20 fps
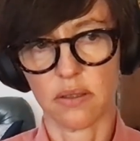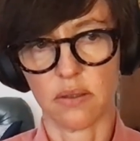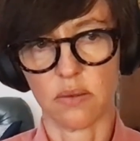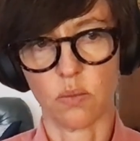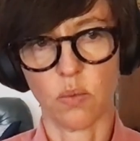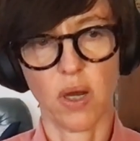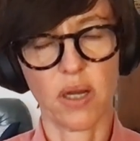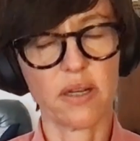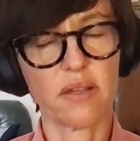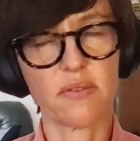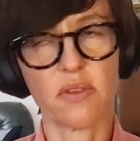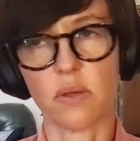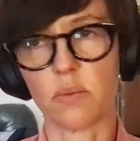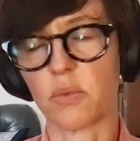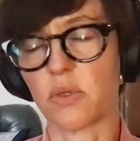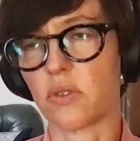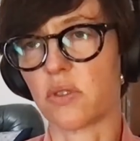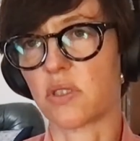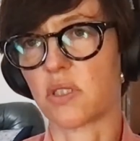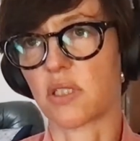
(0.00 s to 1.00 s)
One of
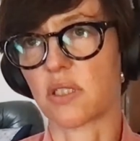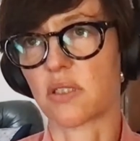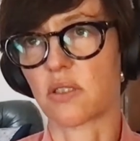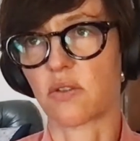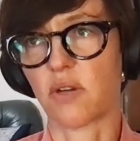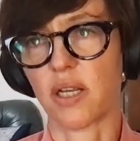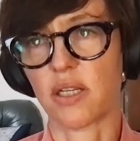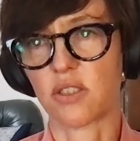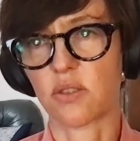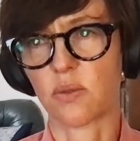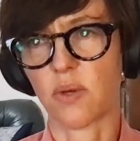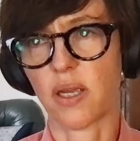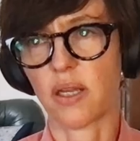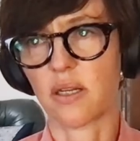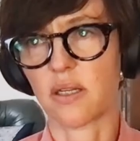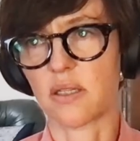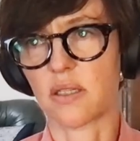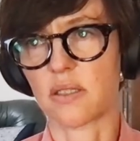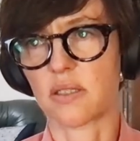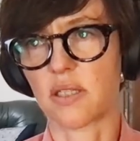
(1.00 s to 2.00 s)
them, who's just
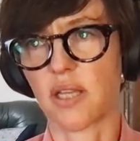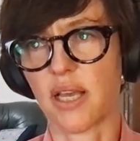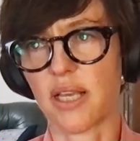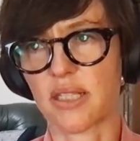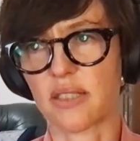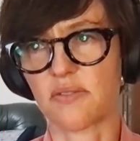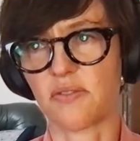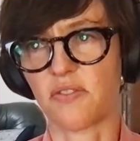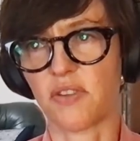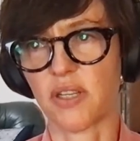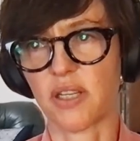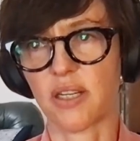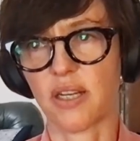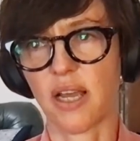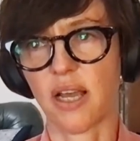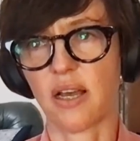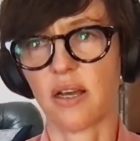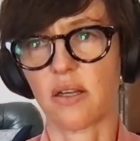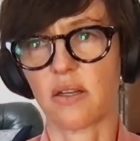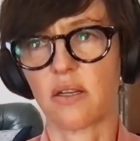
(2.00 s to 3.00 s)
graduated, has figured
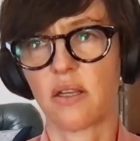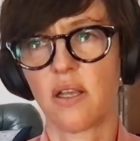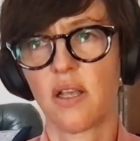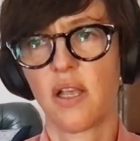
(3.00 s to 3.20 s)
out